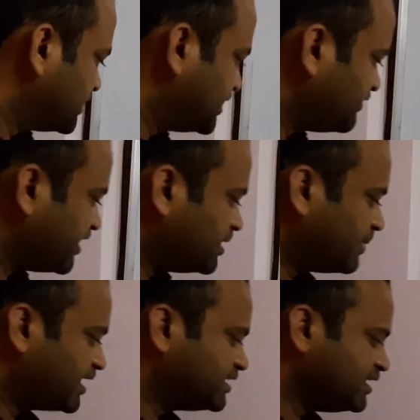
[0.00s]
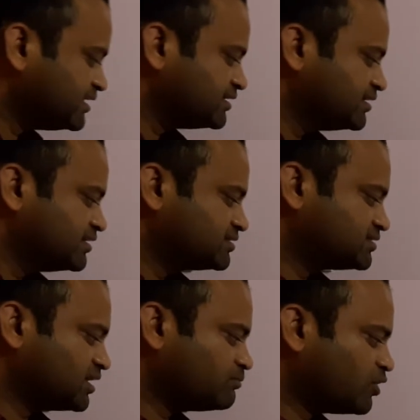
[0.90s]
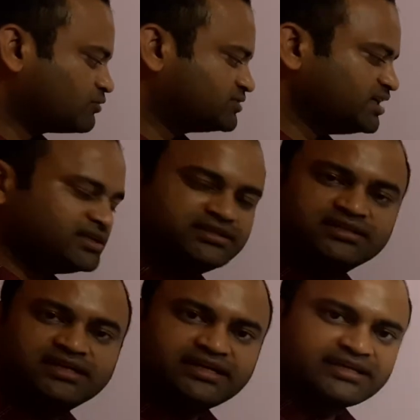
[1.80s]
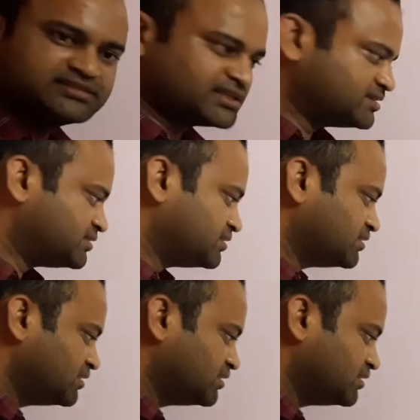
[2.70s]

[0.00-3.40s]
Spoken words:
divided by the sum of the resistance.